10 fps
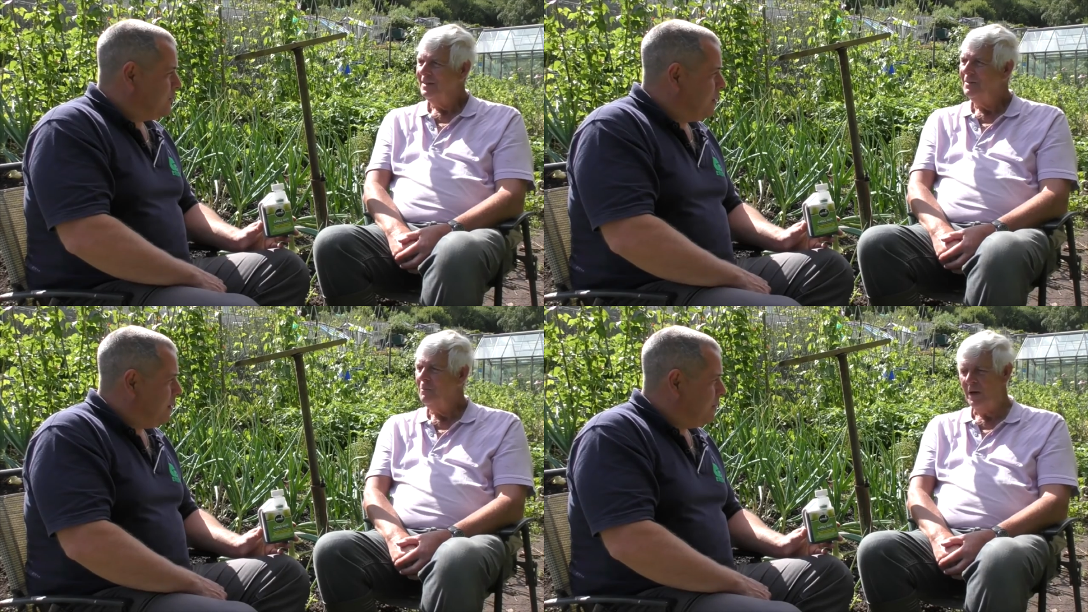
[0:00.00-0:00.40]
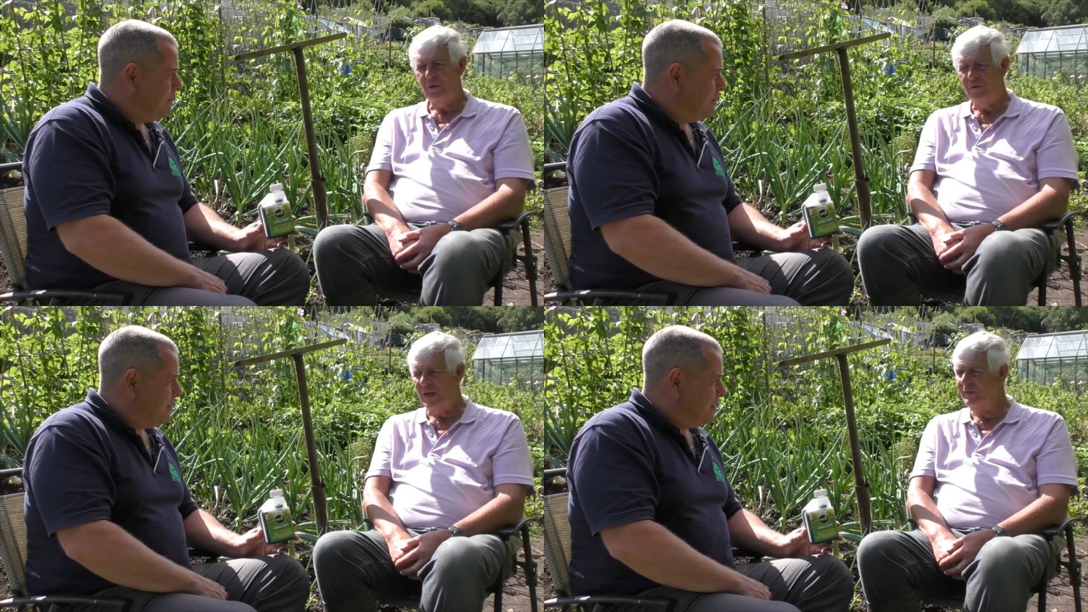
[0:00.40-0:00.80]
Speaker 1: as well.
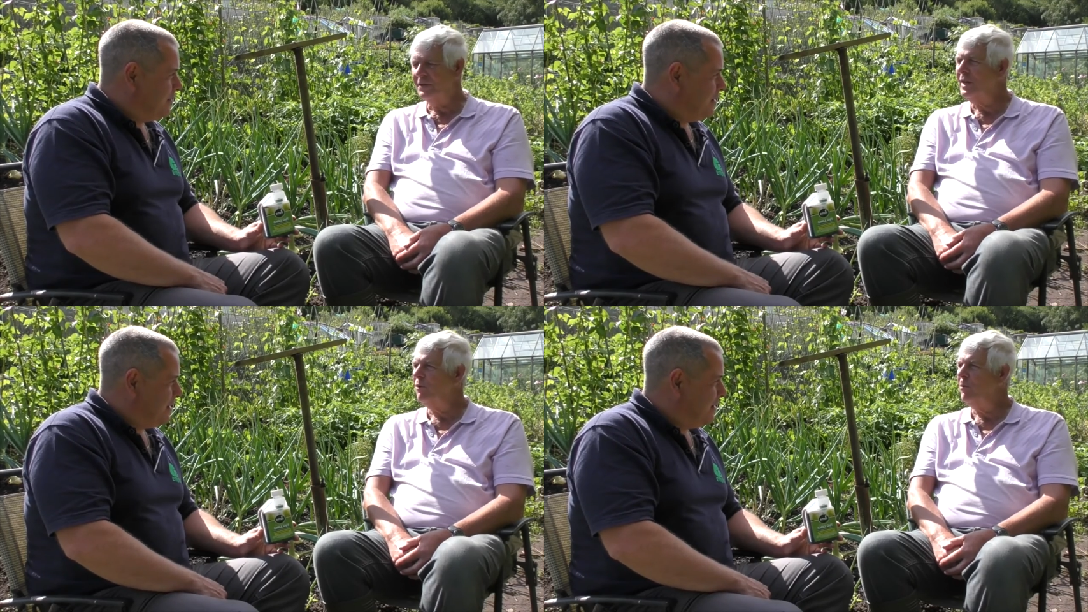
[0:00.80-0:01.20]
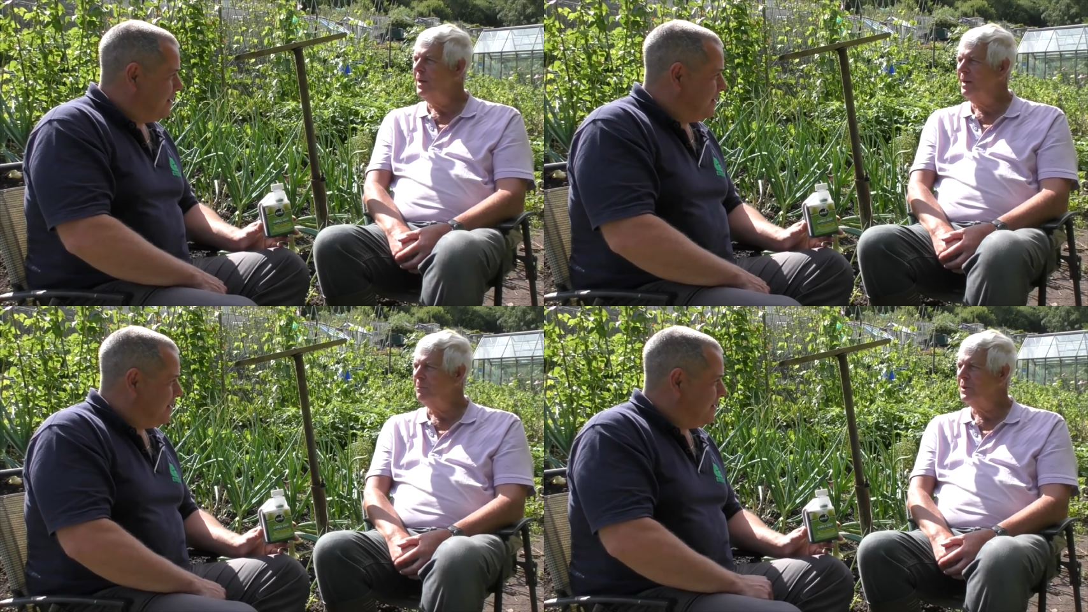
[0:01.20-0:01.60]
Better flavours, that
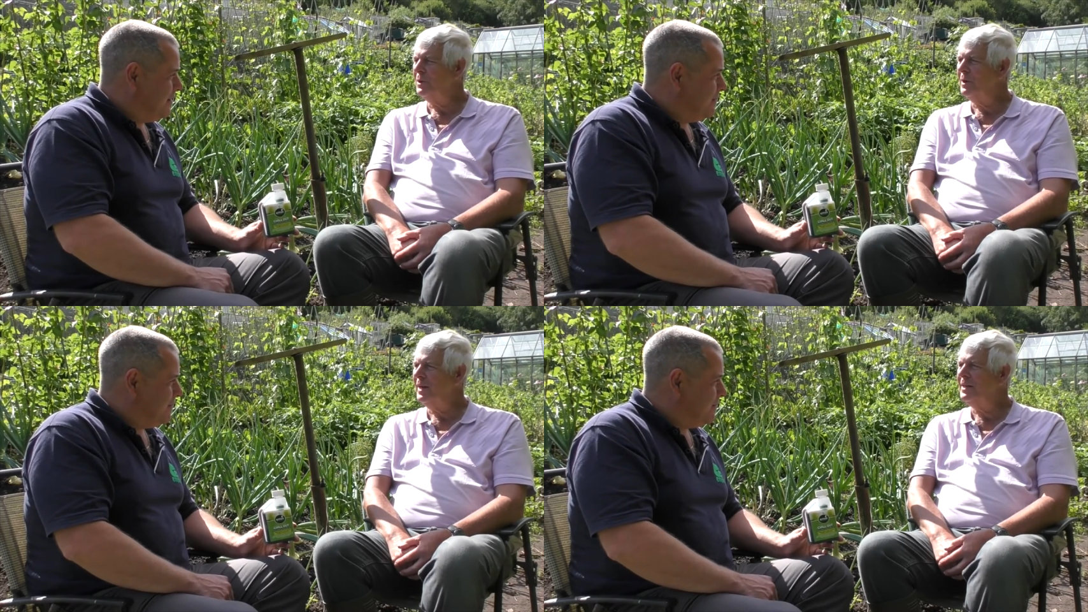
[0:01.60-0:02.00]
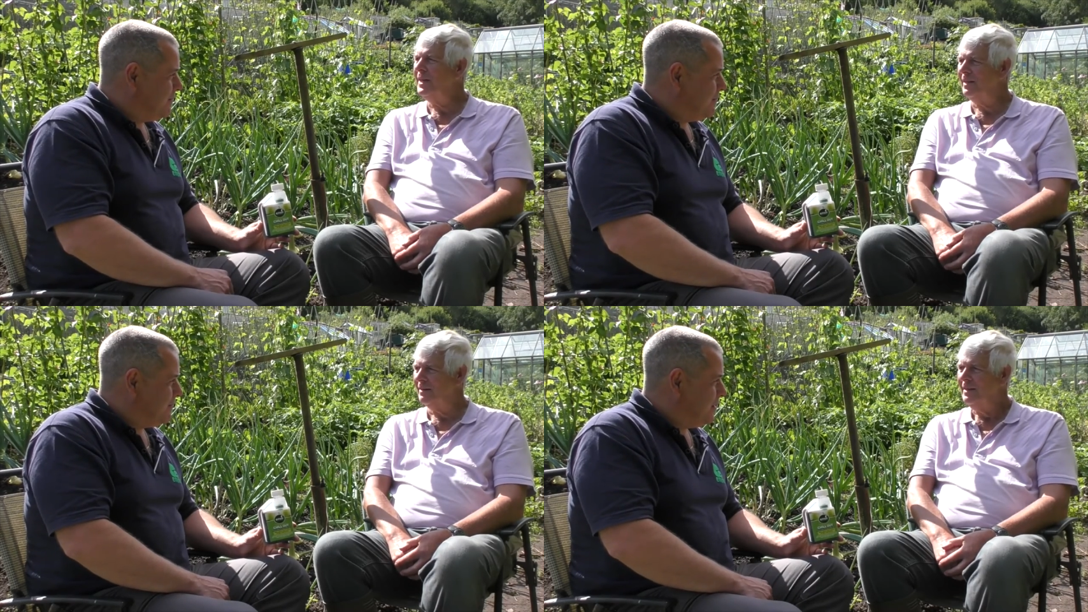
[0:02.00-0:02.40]
would be absolutely
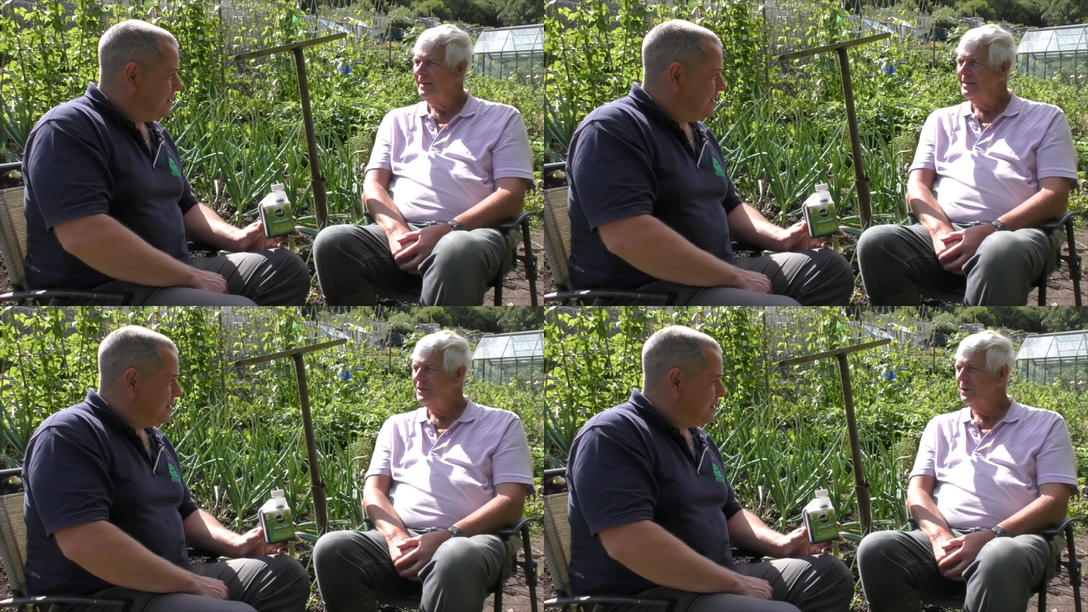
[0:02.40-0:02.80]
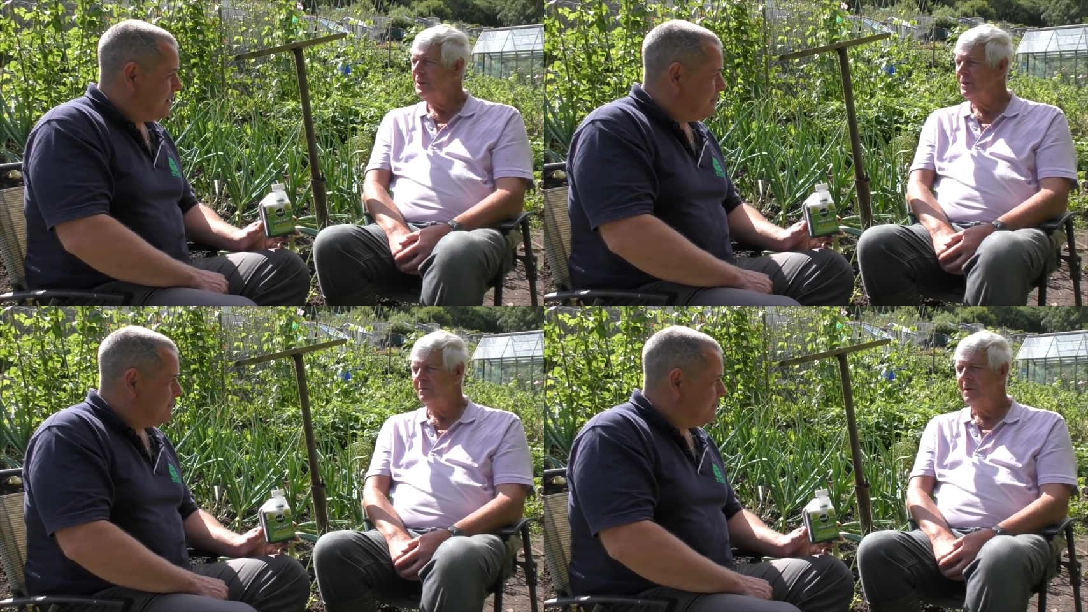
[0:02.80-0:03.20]
ideal. Fantastic.
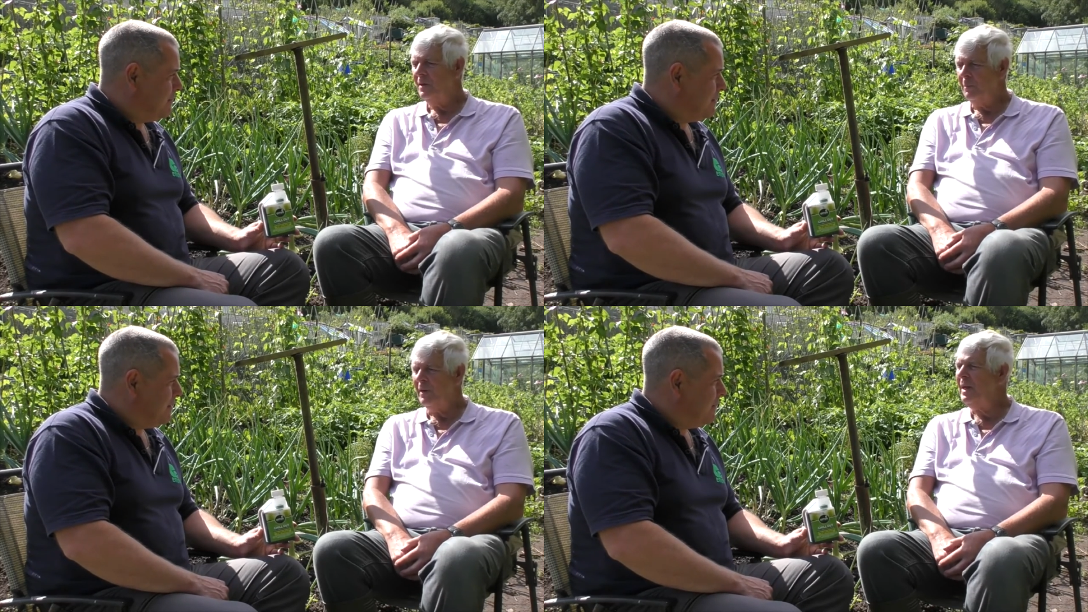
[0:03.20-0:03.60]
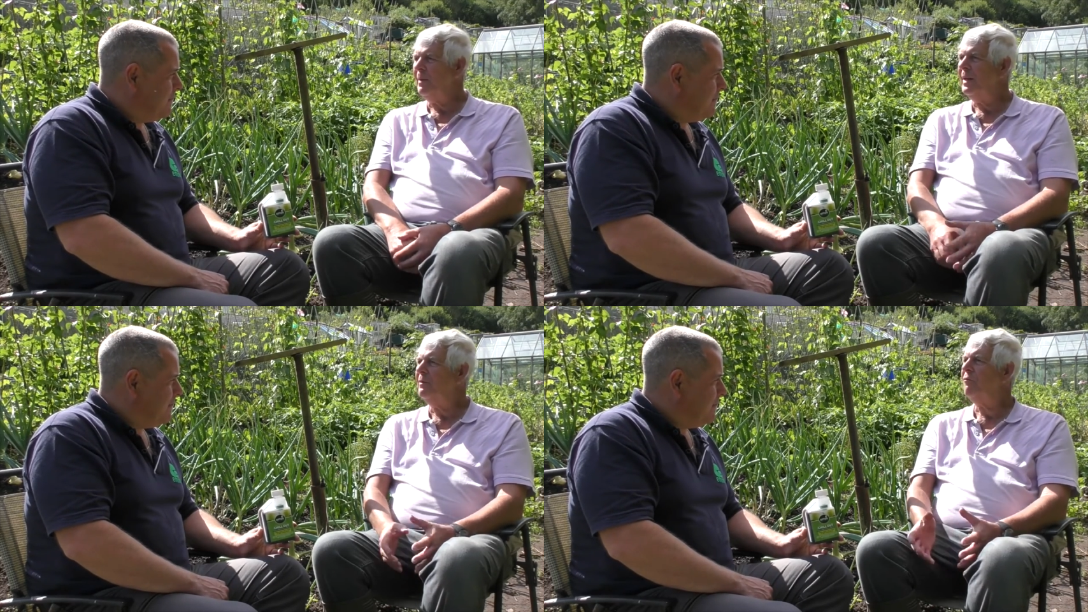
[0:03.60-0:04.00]
So these, are um, I'm
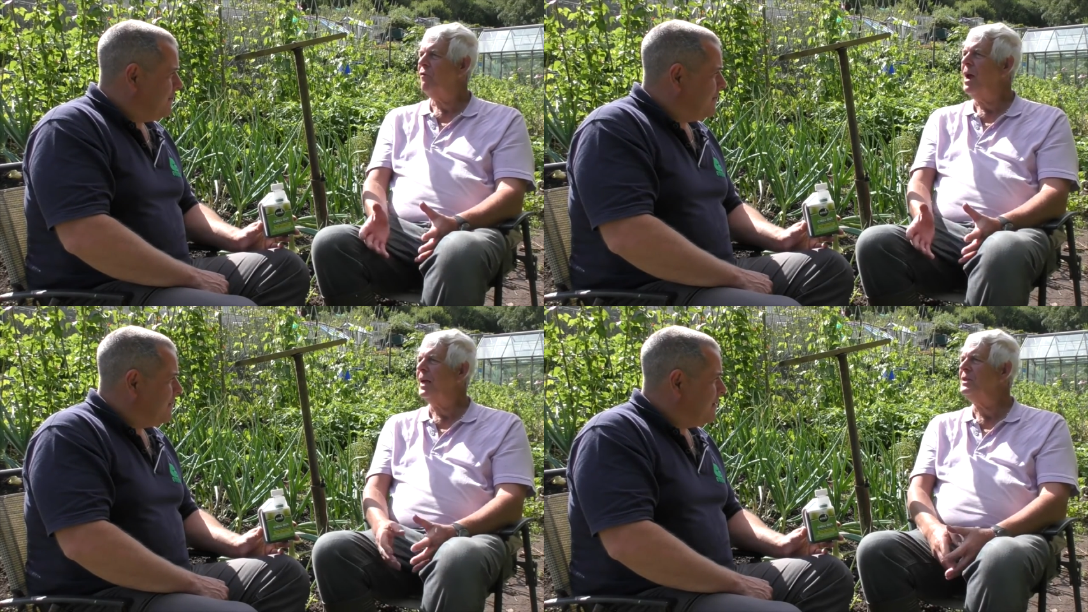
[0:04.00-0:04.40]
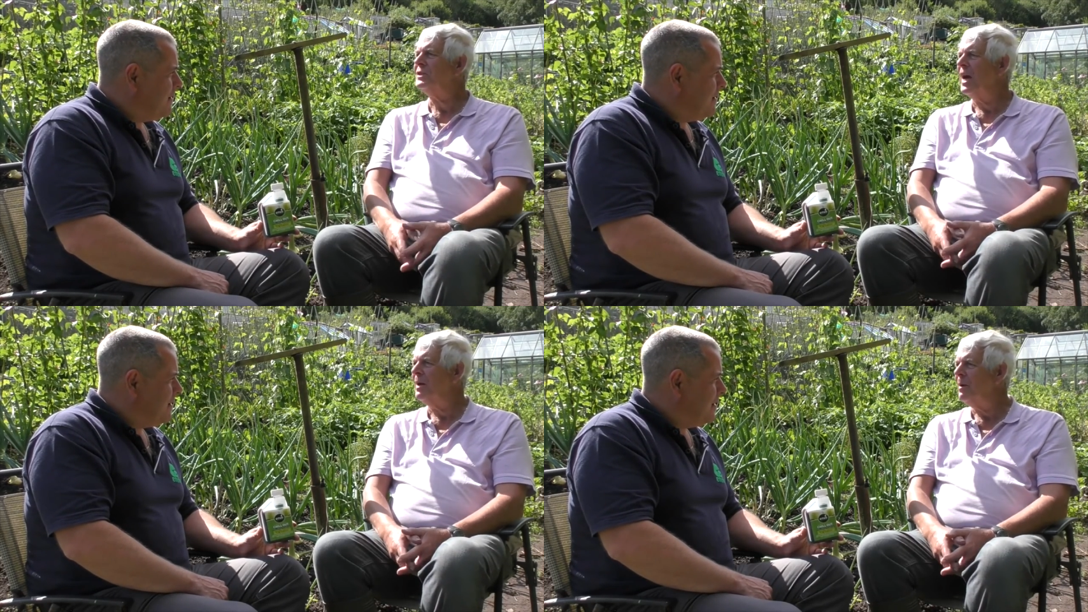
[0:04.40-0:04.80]
becoming like
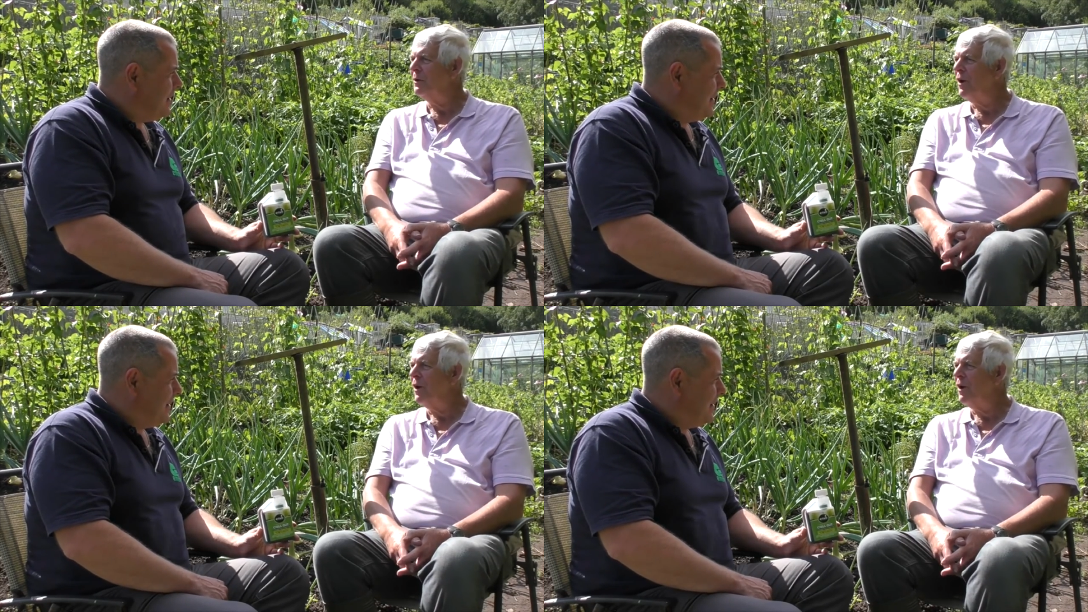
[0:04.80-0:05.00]
Frankenstein in my